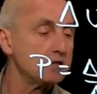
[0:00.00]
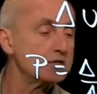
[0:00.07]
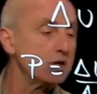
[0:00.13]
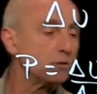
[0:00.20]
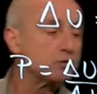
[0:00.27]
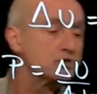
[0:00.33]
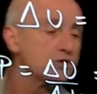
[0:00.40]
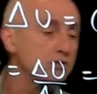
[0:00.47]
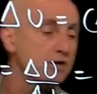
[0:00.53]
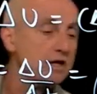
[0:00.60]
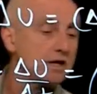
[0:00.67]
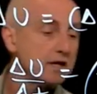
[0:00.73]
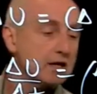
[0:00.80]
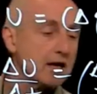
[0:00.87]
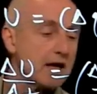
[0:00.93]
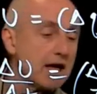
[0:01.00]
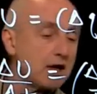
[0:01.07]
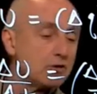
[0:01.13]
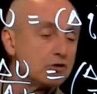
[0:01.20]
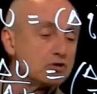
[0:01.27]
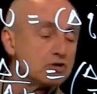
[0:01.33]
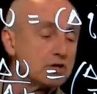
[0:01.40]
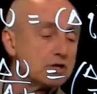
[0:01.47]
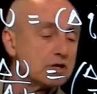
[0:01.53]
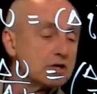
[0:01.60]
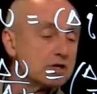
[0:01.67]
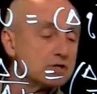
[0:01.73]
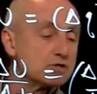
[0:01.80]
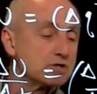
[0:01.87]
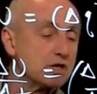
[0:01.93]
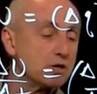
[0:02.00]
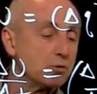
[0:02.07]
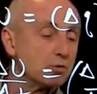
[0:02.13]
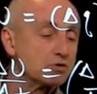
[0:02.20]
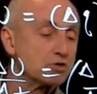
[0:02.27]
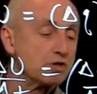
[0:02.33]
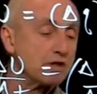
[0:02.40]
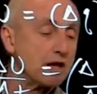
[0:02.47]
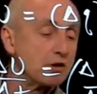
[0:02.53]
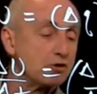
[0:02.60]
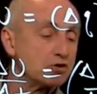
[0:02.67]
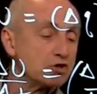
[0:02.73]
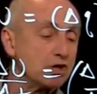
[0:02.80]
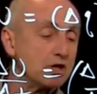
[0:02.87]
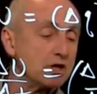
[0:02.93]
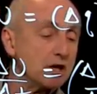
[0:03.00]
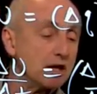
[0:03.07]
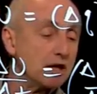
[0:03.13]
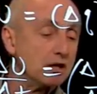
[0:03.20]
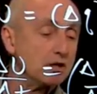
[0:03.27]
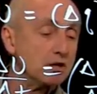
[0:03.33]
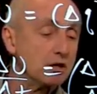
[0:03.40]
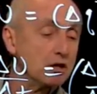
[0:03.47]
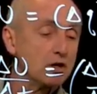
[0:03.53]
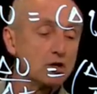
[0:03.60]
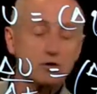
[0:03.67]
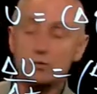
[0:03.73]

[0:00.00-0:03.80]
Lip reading: is equal to the energy in